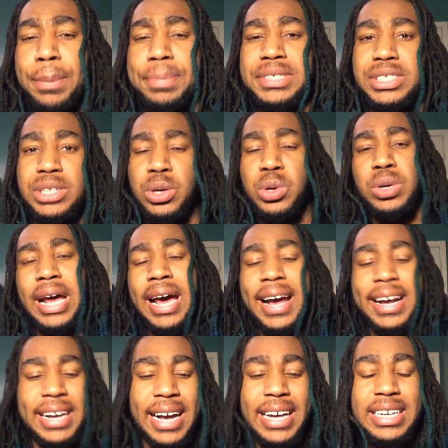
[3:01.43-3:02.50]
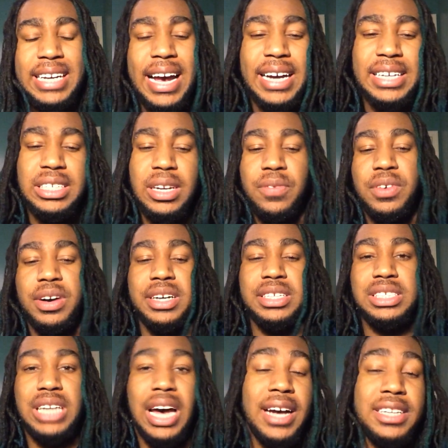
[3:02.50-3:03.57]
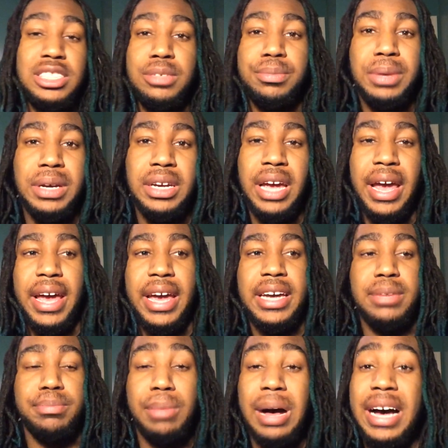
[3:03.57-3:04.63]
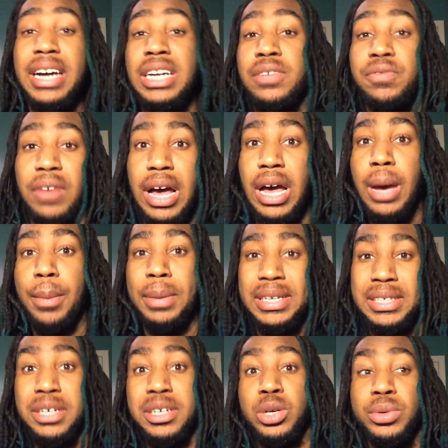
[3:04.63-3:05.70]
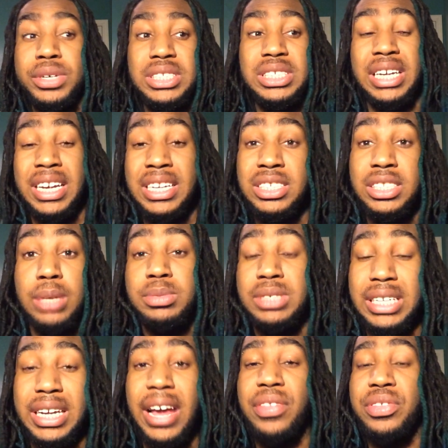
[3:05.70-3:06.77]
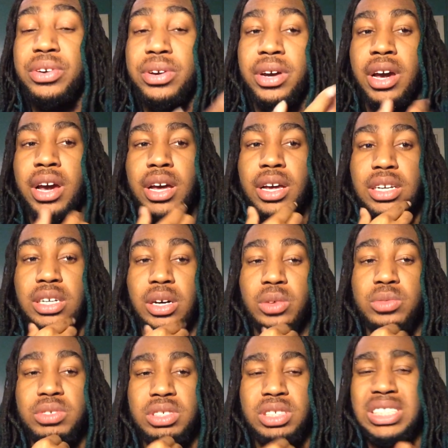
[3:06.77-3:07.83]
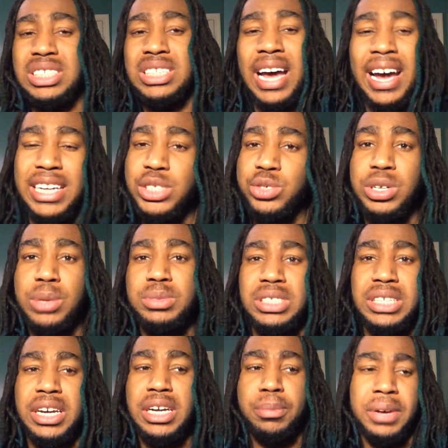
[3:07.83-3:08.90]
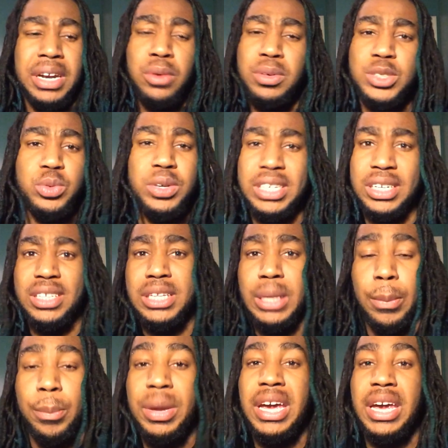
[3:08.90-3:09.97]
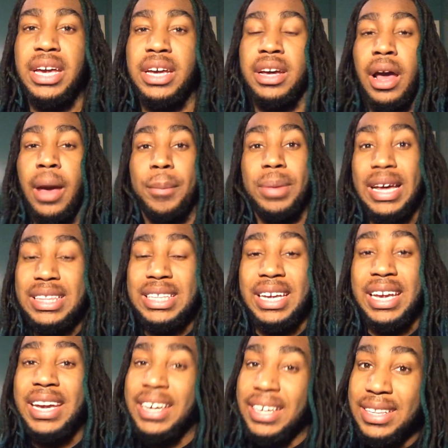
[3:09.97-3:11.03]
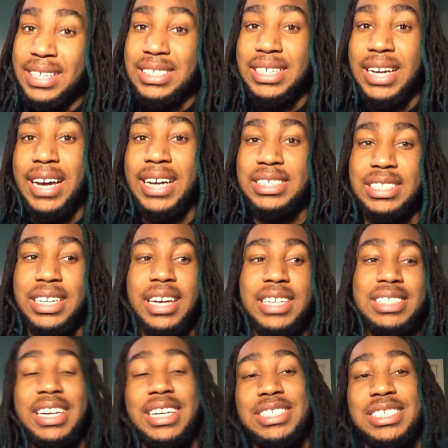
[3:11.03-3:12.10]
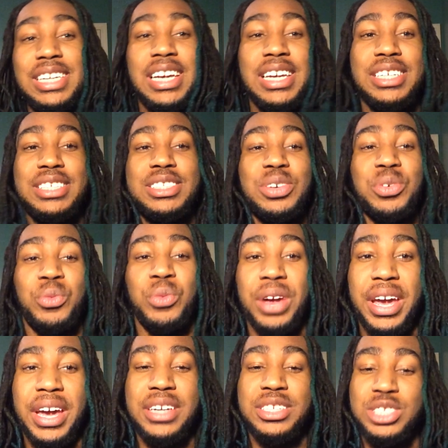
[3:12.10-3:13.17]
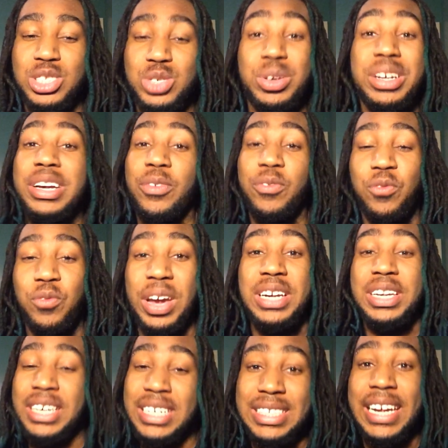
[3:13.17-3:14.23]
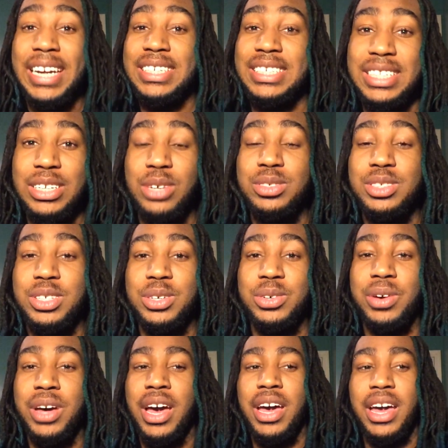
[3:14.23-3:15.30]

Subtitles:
episode, I got kind of a Tatsumi and Mine vibe, like they're going to end up together. You know, just the ice cream scene, but it was really nothing big. But at the end, this guy says he sees the red string of fate connecting those two,